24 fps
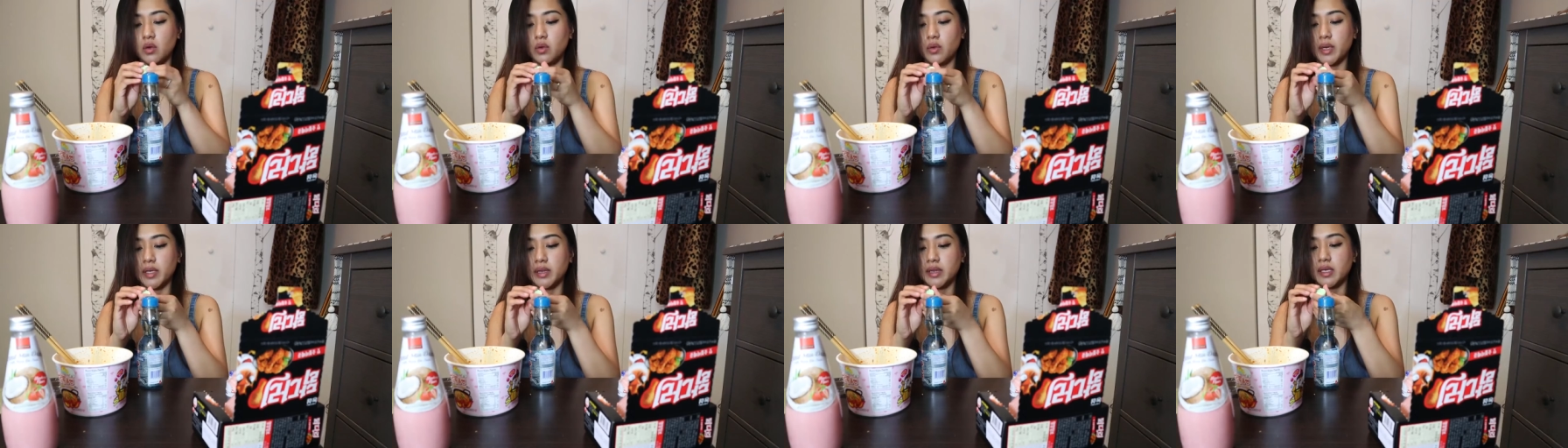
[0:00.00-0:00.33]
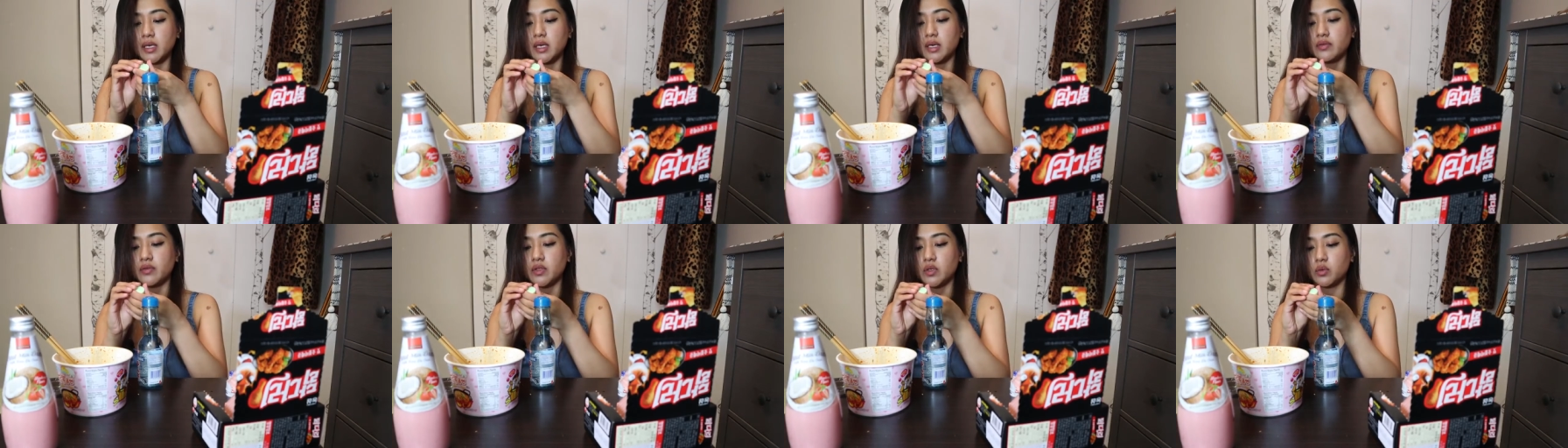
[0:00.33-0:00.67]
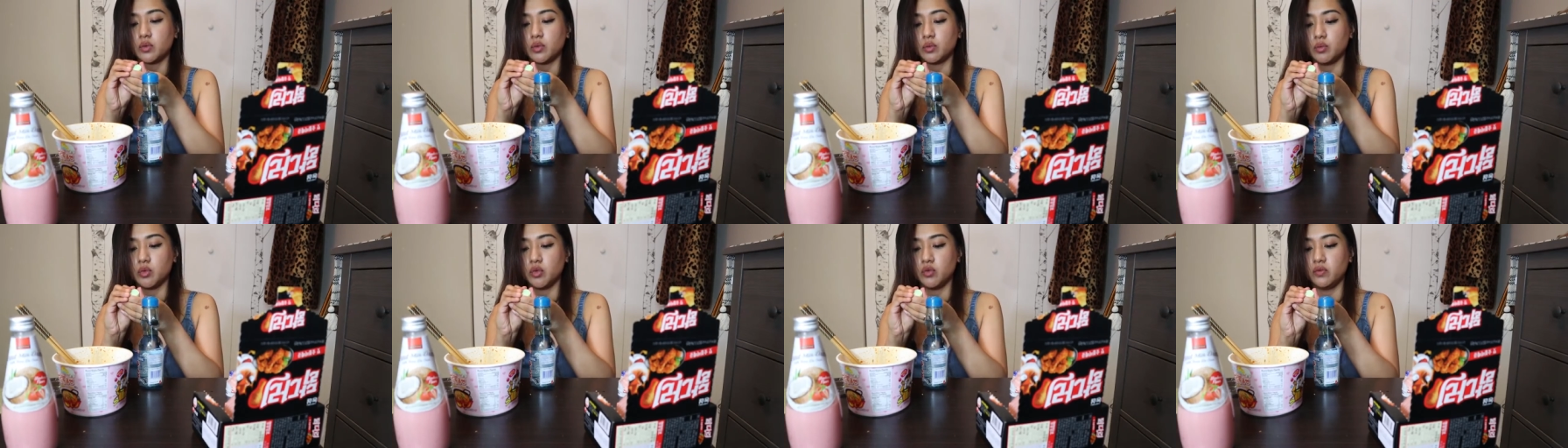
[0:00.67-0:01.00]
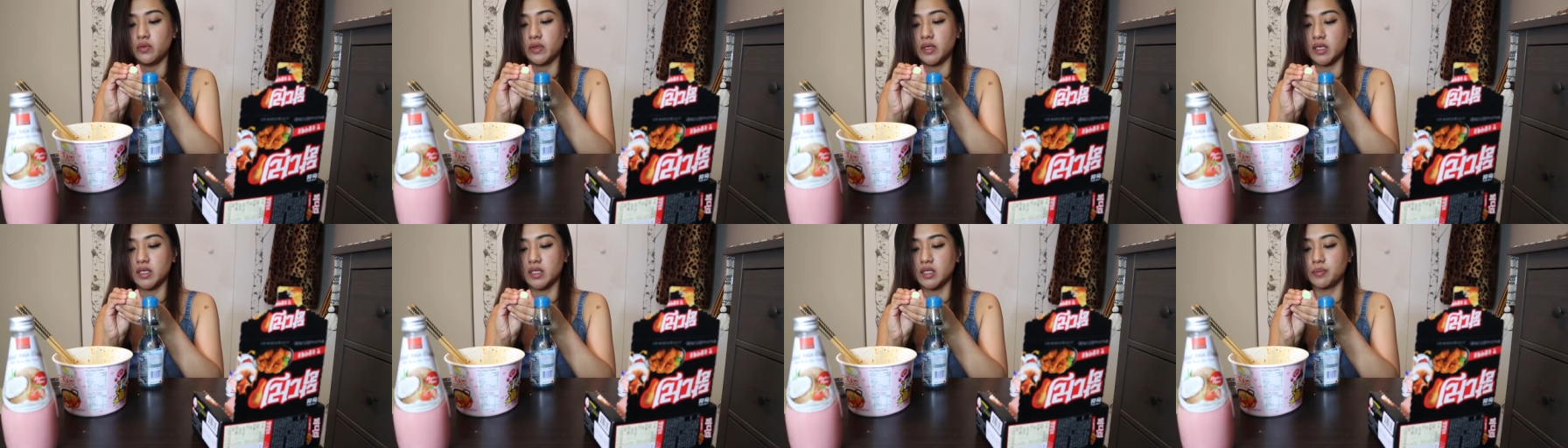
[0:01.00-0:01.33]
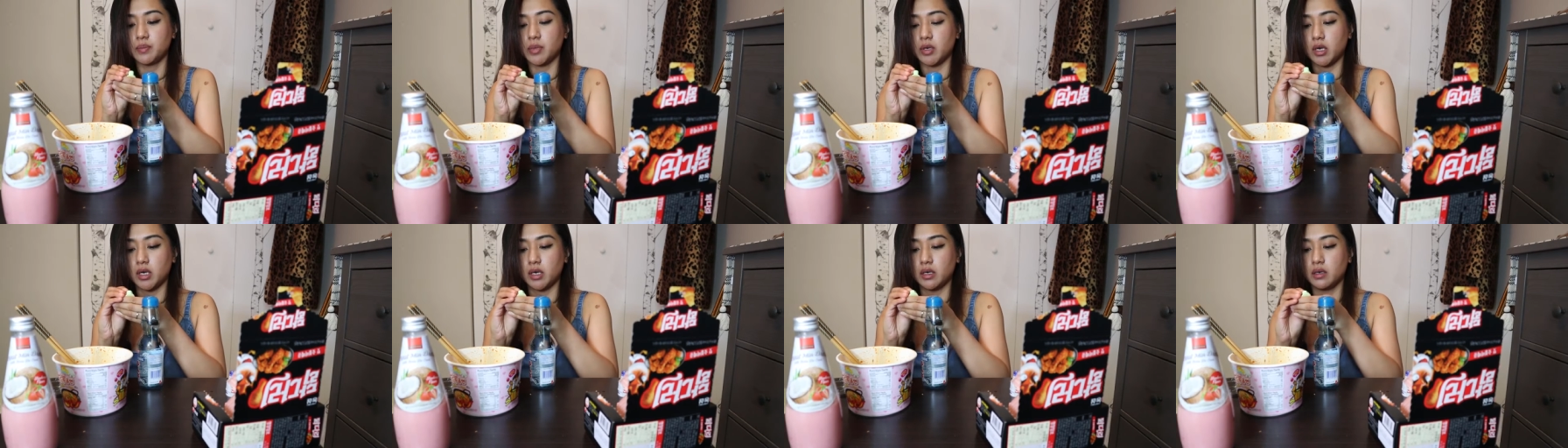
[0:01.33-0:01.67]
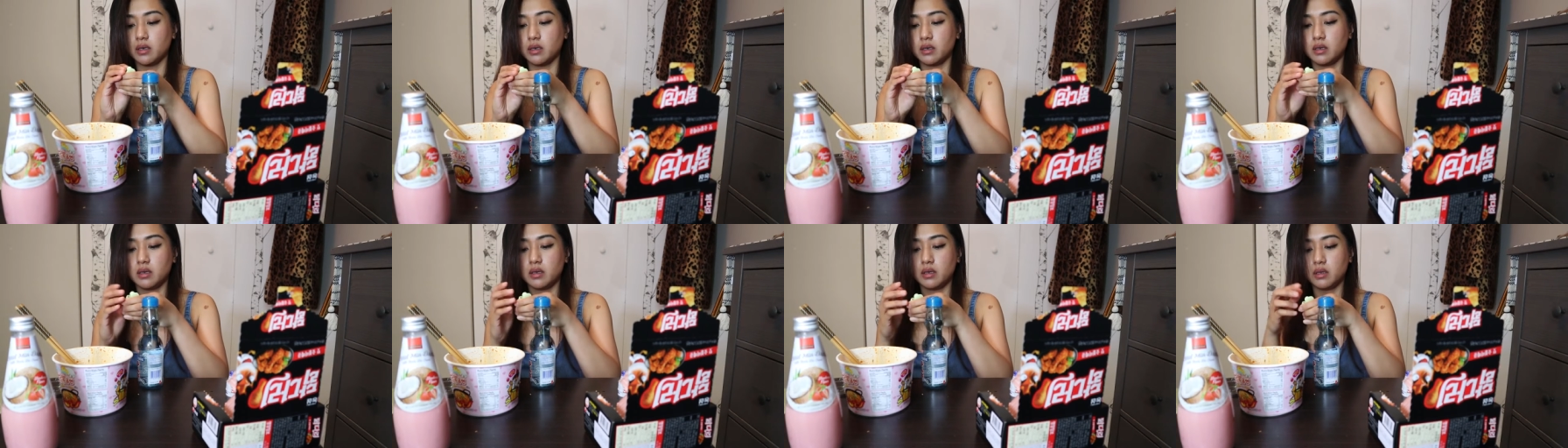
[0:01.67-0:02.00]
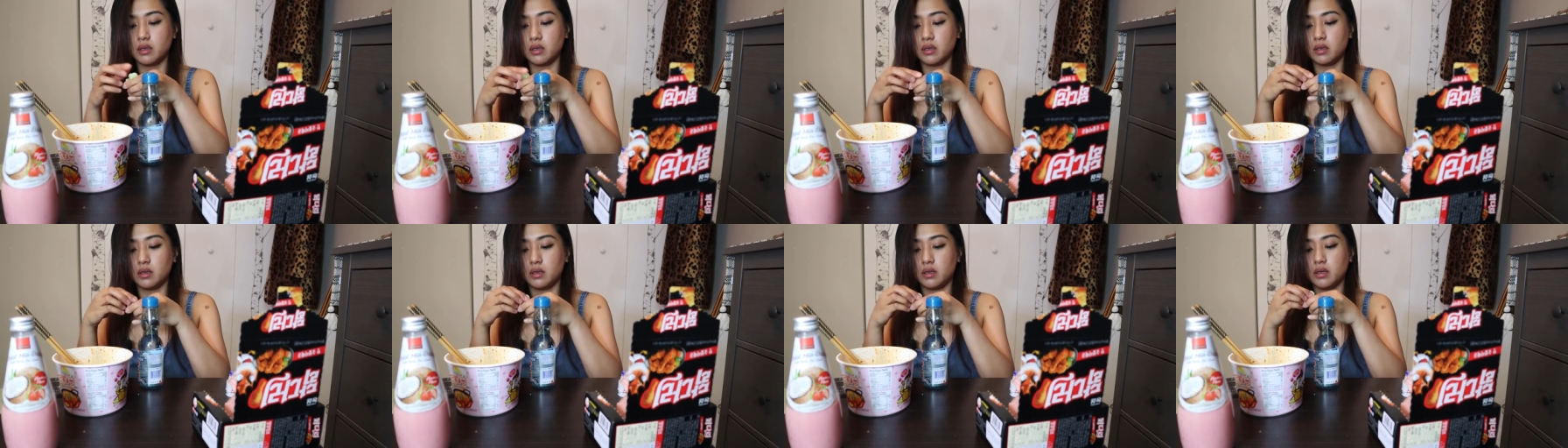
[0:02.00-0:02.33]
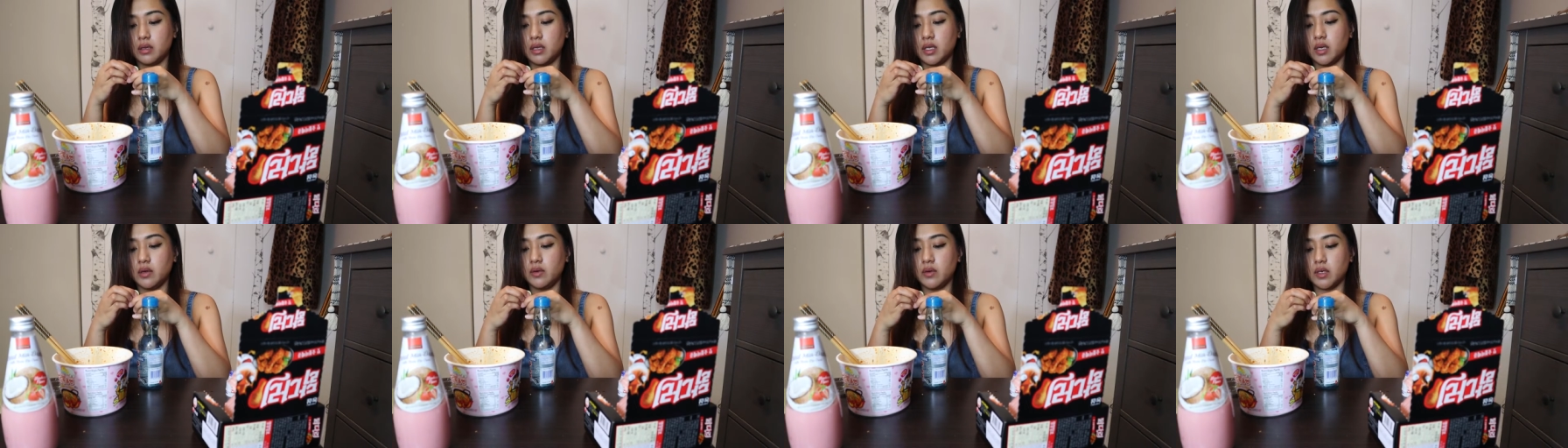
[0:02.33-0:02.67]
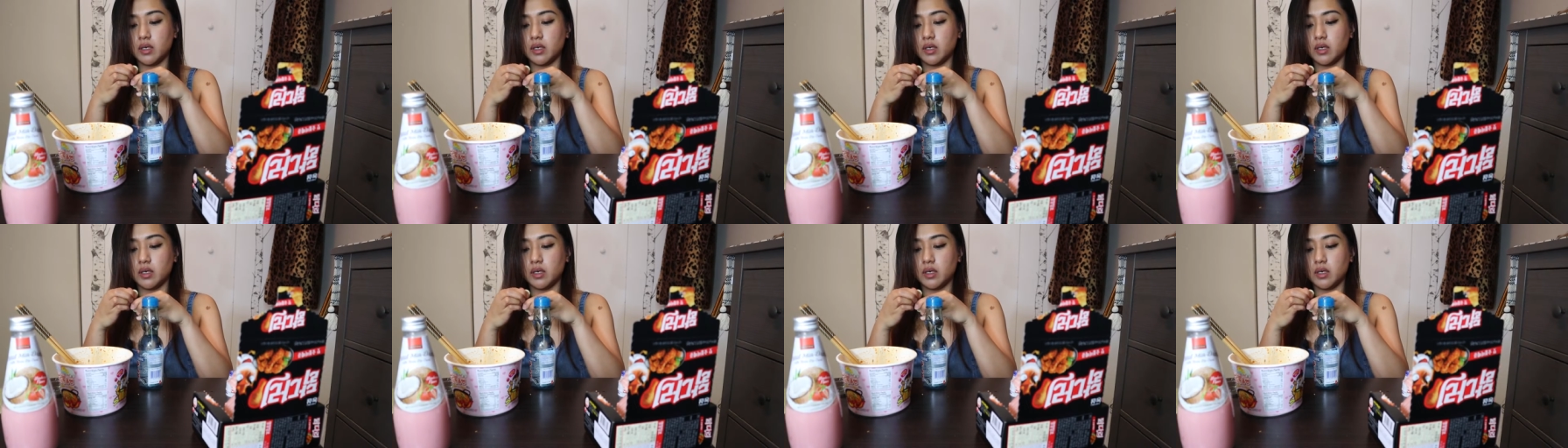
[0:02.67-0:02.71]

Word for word: Oh, I think I have to remove this part. There